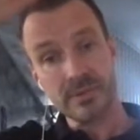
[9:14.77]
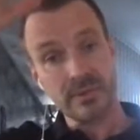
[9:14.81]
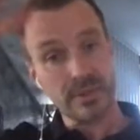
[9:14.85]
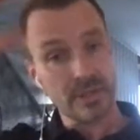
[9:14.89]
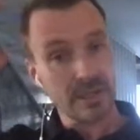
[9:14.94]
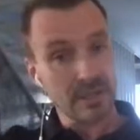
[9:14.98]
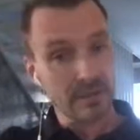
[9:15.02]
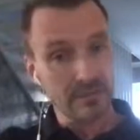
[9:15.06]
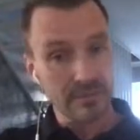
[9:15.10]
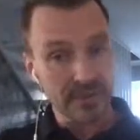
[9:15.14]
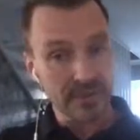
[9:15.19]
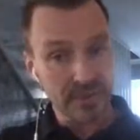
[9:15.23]
you
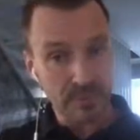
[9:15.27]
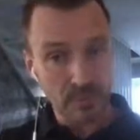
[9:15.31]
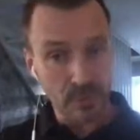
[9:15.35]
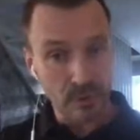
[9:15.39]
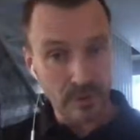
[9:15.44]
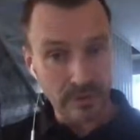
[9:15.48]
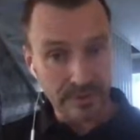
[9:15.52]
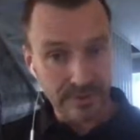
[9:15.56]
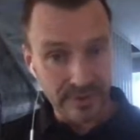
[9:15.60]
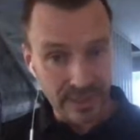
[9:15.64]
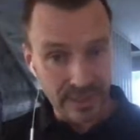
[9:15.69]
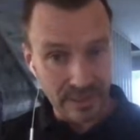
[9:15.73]
have a
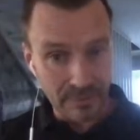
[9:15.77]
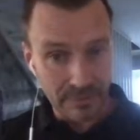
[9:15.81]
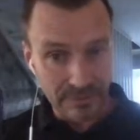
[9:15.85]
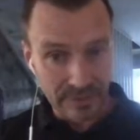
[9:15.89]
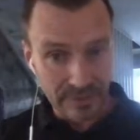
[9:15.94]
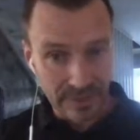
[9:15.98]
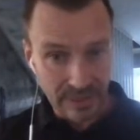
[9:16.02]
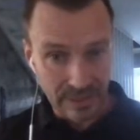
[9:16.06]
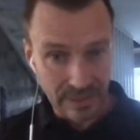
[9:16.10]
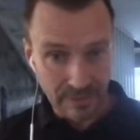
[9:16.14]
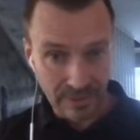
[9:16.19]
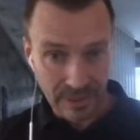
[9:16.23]
small team
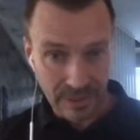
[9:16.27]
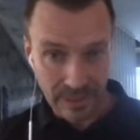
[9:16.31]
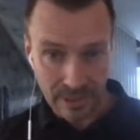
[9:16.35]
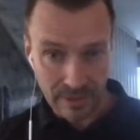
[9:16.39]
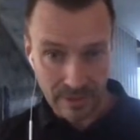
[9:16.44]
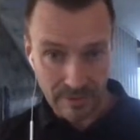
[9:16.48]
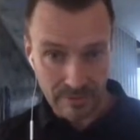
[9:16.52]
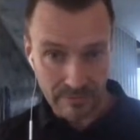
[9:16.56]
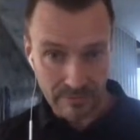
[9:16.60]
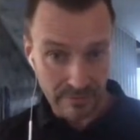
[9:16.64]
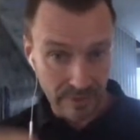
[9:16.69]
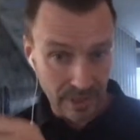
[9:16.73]
taking
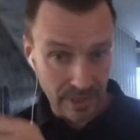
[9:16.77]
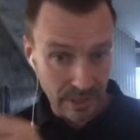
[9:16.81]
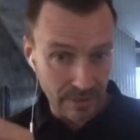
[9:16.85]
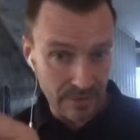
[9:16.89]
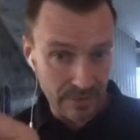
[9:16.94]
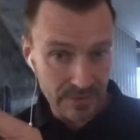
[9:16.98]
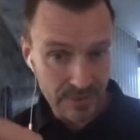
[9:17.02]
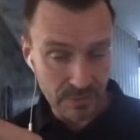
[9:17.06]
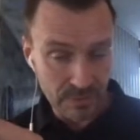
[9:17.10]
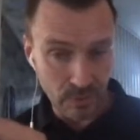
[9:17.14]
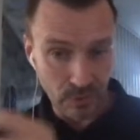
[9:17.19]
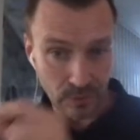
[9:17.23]
care of their
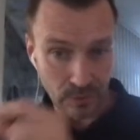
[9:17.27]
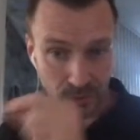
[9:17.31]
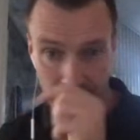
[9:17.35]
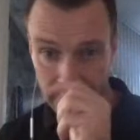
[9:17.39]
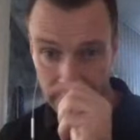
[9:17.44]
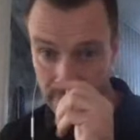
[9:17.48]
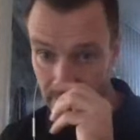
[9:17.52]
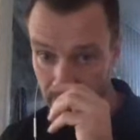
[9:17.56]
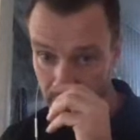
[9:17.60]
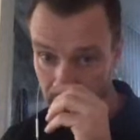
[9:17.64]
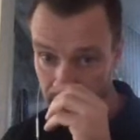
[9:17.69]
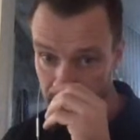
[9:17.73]
small
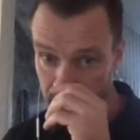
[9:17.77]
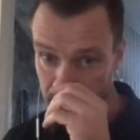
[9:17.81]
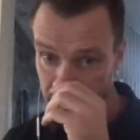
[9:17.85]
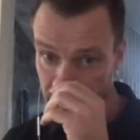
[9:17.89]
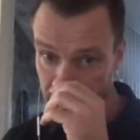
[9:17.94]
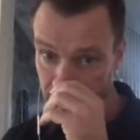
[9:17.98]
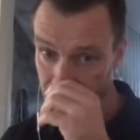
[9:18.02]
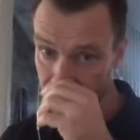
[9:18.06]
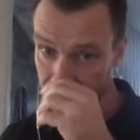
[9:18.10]
code.